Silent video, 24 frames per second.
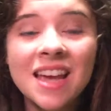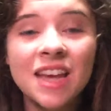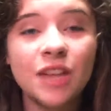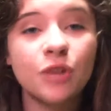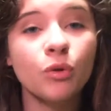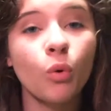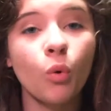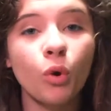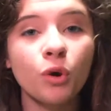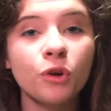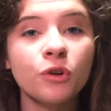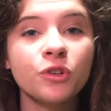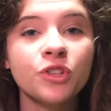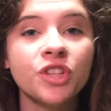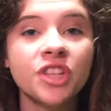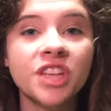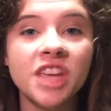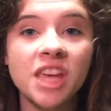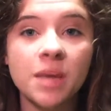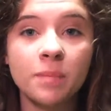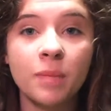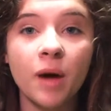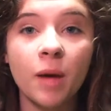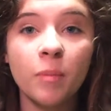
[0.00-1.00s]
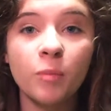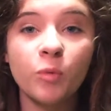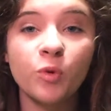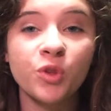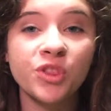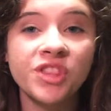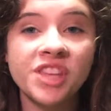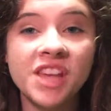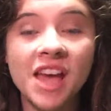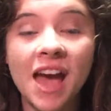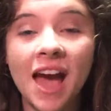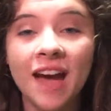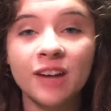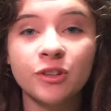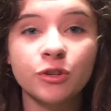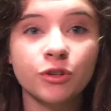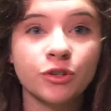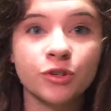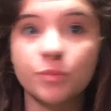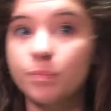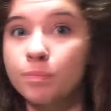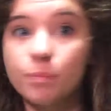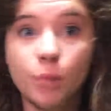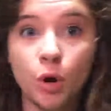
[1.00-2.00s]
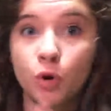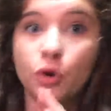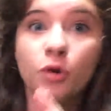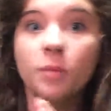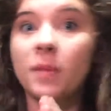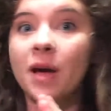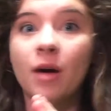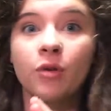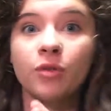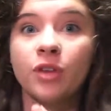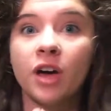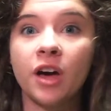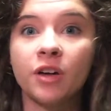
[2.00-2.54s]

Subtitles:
In order to keep up with the actor's motor mouth